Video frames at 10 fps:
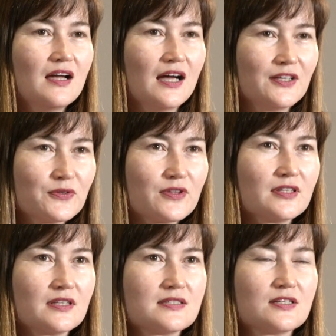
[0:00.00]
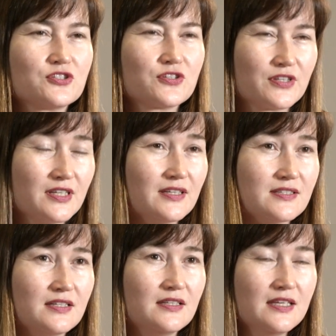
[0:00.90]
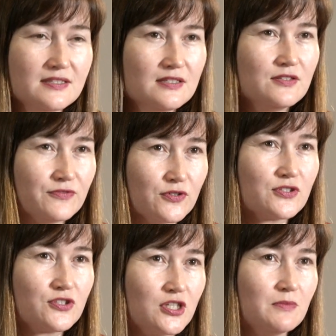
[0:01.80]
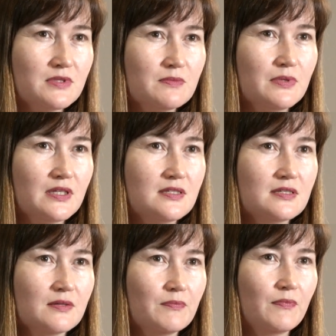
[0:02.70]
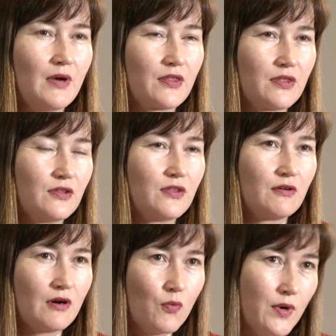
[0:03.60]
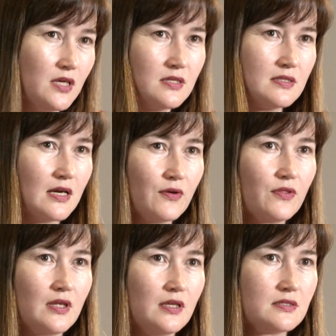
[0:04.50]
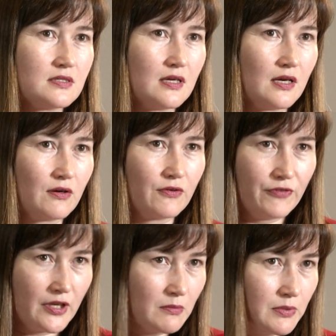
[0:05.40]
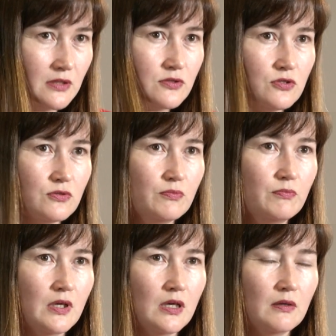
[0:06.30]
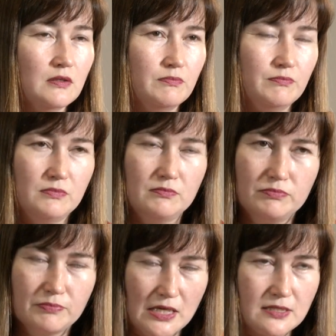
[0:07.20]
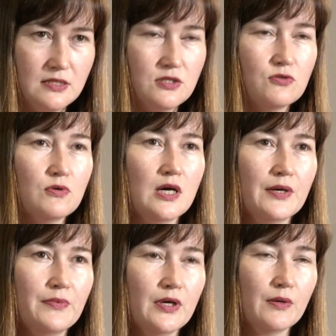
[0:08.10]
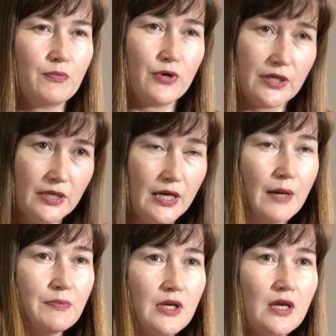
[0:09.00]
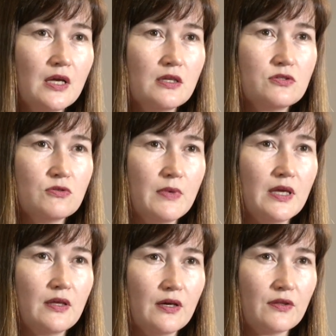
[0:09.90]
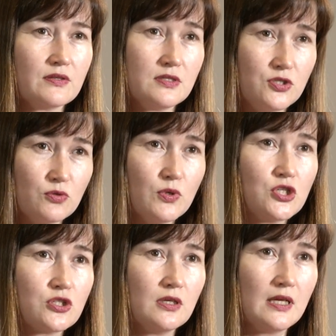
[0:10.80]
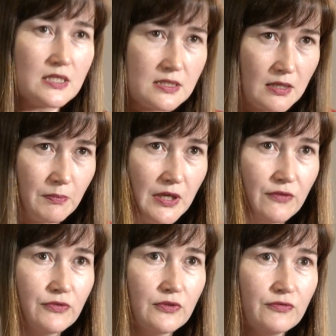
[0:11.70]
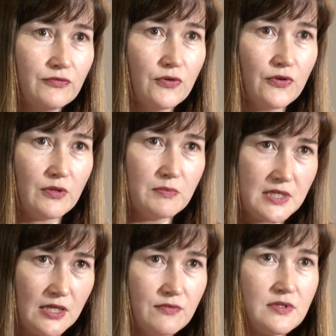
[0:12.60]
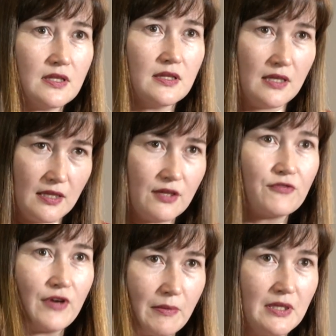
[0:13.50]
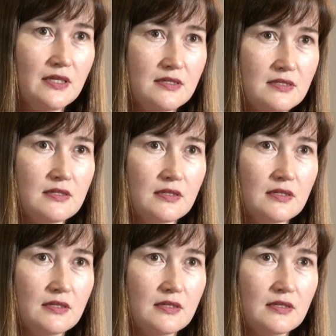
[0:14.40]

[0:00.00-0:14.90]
I don't think there's such a thing as an easy divorce, James, but I think there are ways now that are available to parties who are breaking up to make the situation less painful for themselves and their families.